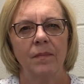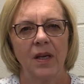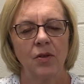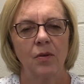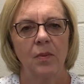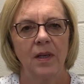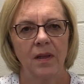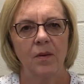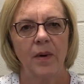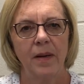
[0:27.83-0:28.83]
make sure we
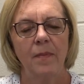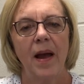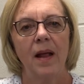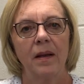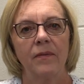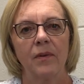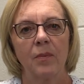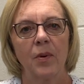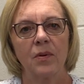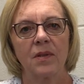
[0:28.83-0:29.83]
get the right ballot for the
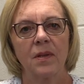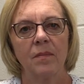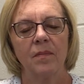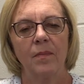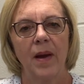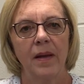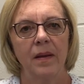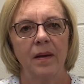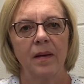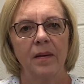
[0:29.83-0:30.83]
person by
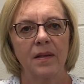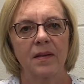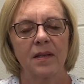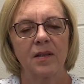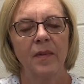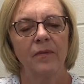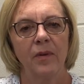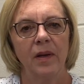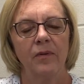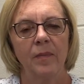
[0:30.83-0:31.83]
the system
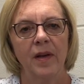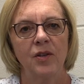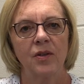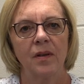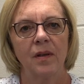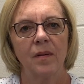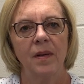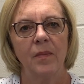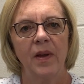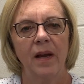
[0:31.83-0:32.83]
information.
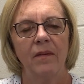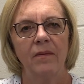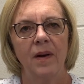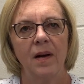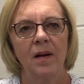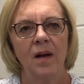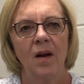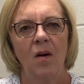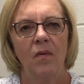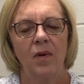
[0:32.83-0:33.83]
We have
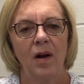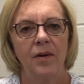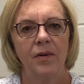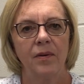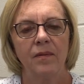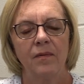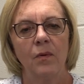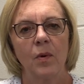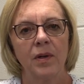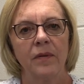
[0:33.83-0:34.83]
over
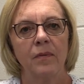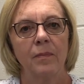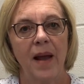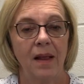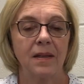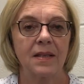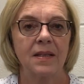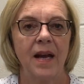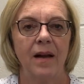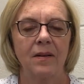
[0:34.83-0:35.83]
104 different ballot
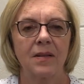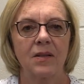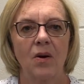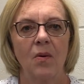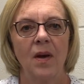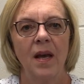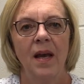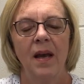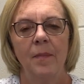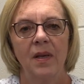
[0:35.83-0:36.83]
styles, so
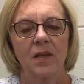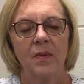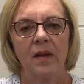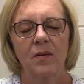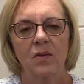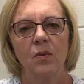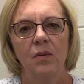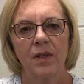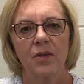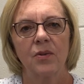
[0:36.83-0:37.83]
because we have the school
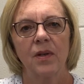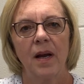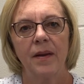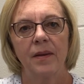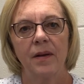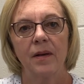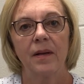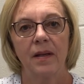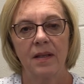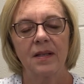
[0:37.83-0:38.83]
district on there
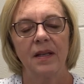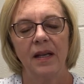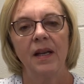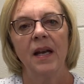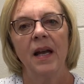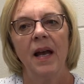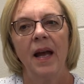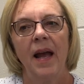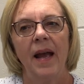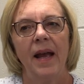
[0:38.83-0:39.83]
and the city.
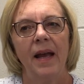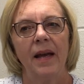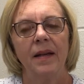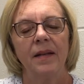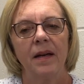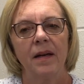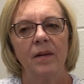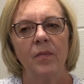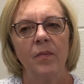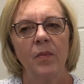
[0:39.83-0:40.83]
And
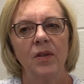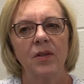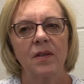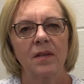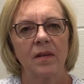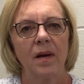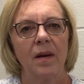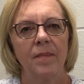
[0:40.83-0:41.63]
we just